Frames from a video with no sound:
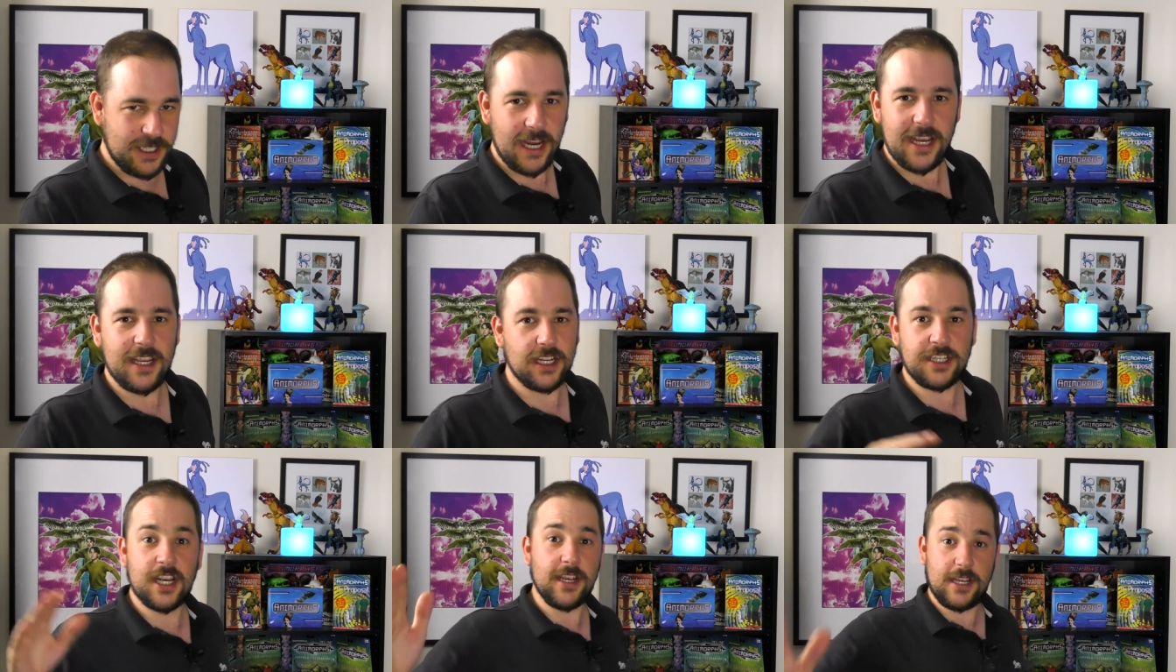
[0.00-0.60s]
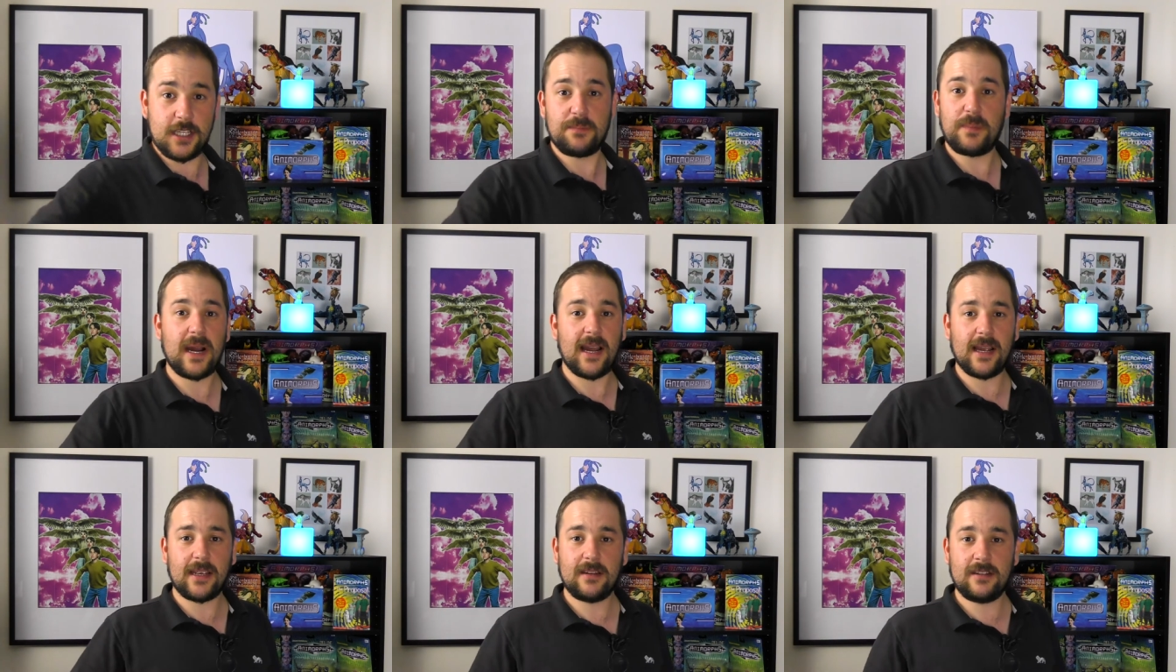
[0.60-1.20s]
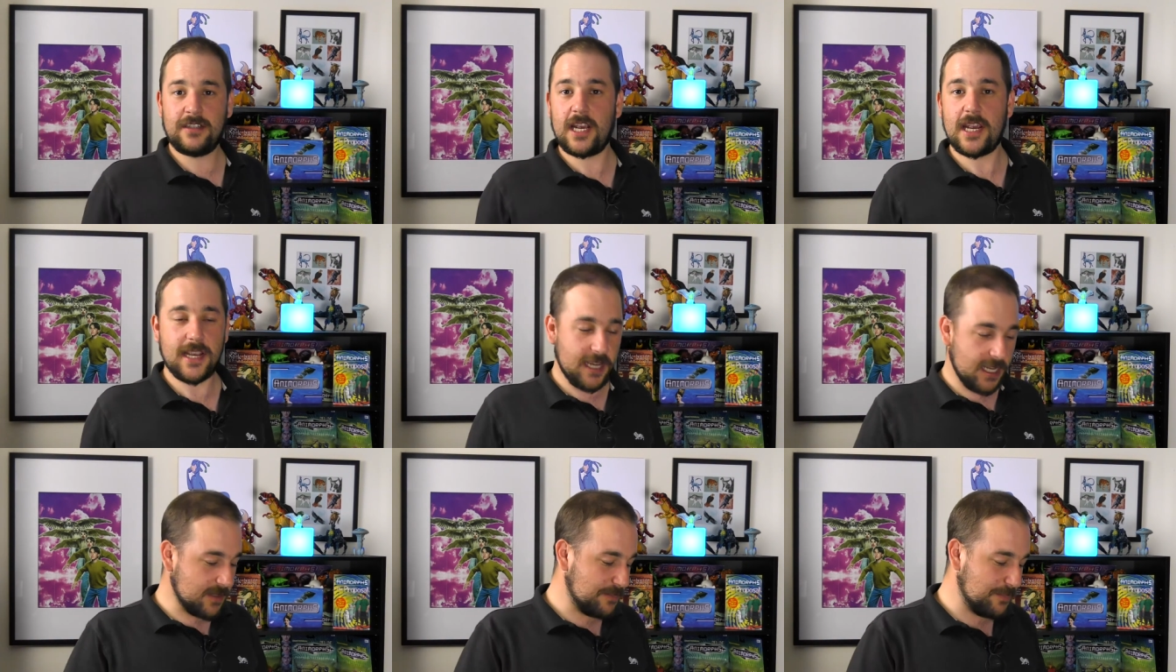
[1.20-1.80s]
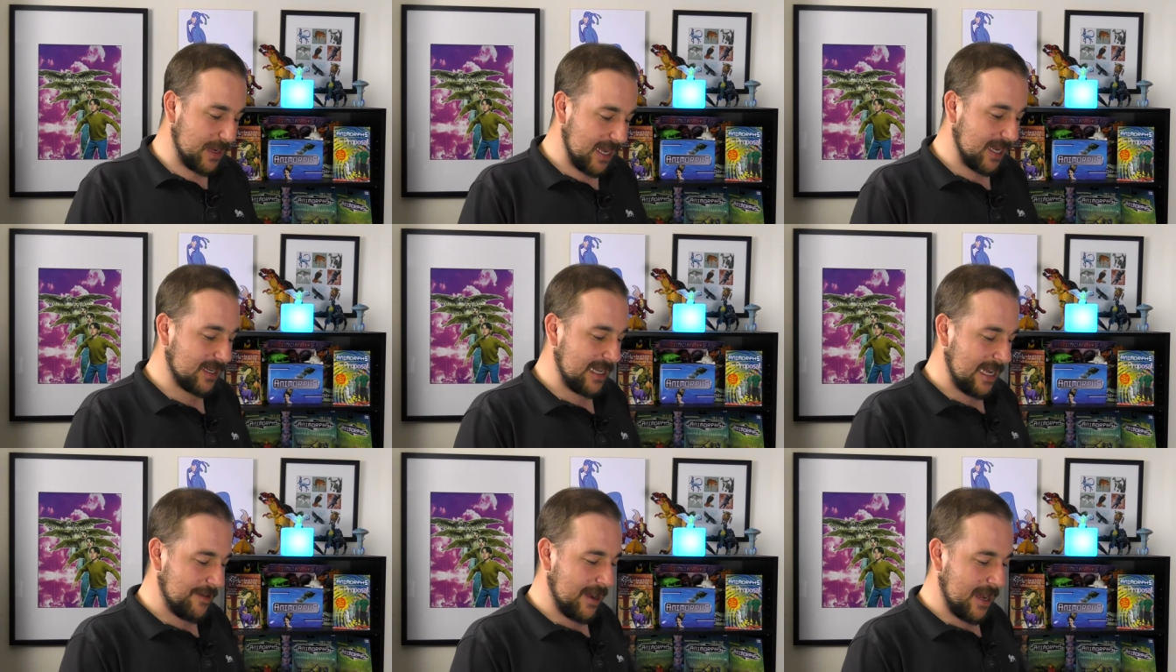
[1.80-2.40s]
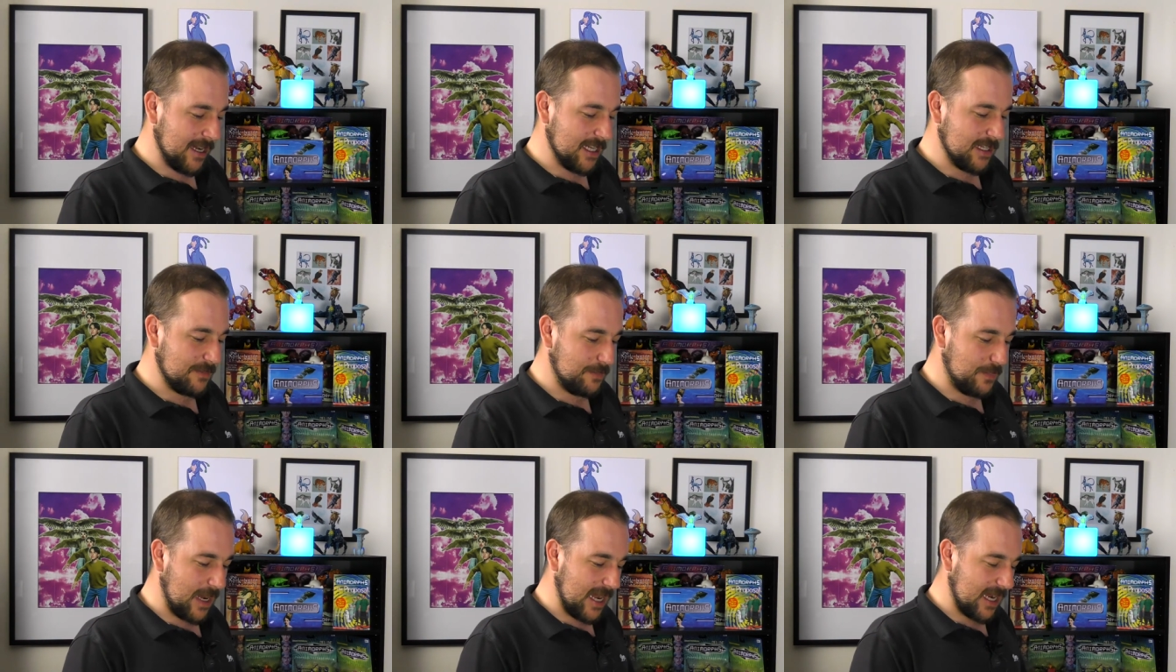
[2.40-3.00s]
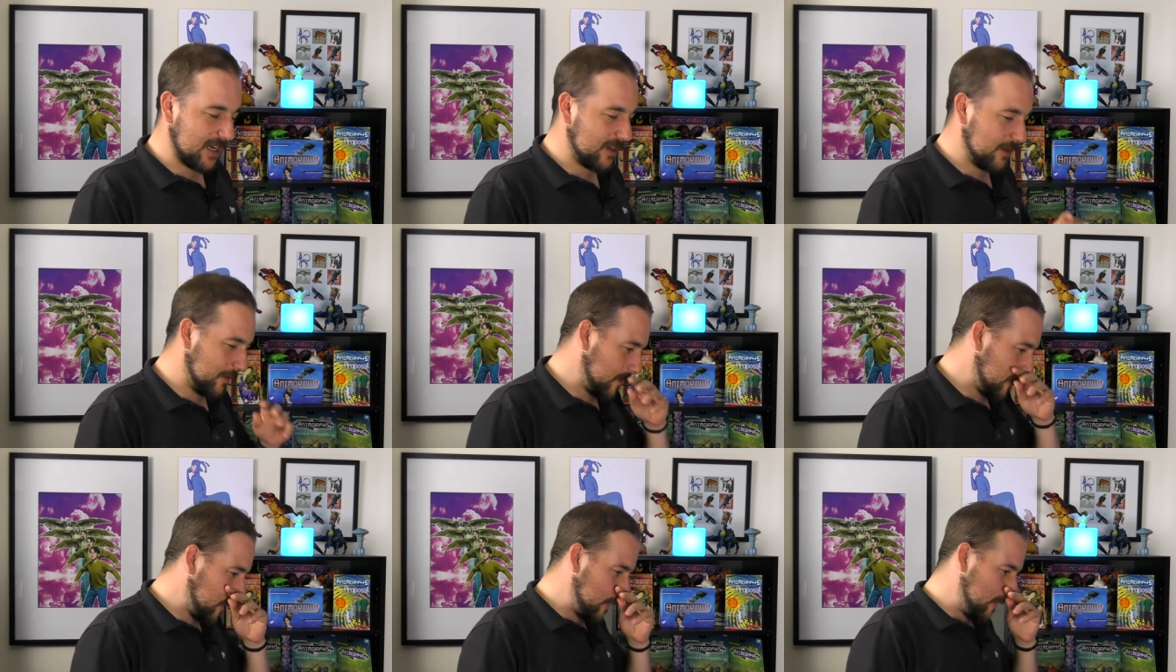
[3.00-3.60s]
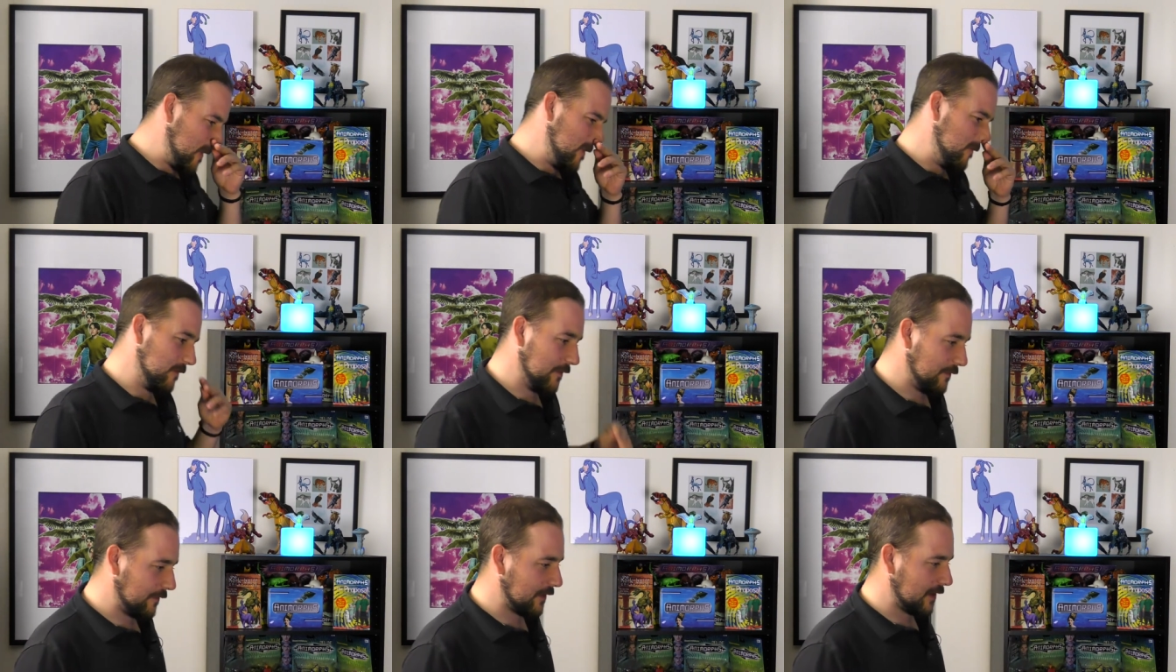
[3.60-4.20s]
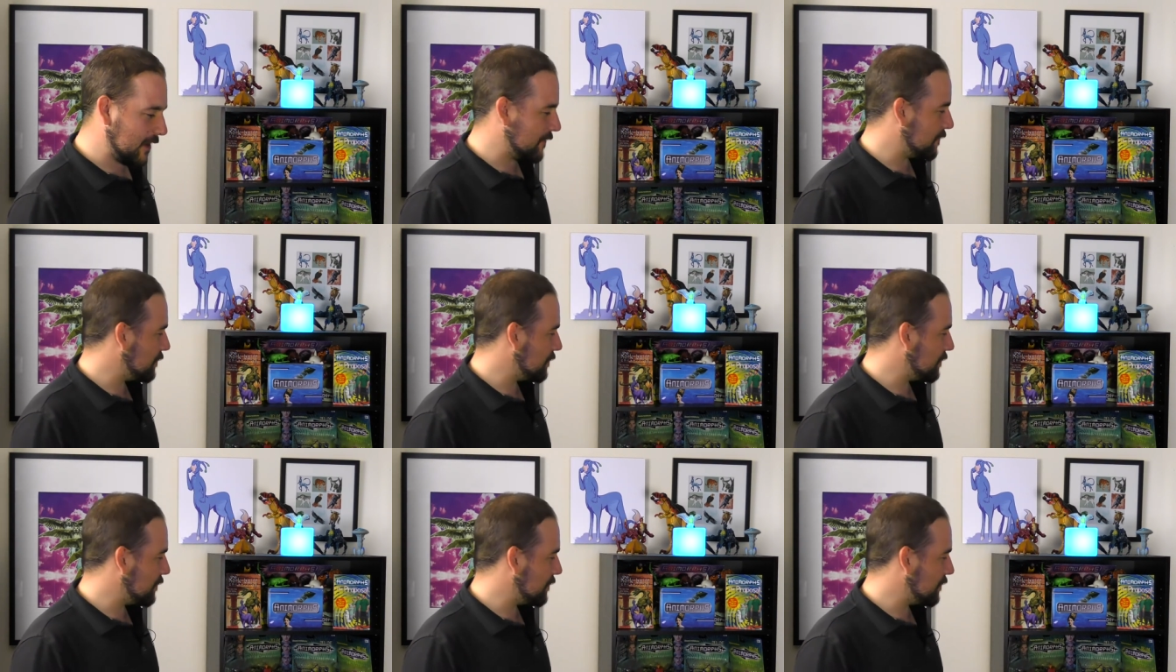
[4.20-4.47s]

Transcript: Jake, Jake is back. Jake is back now, and he's back with a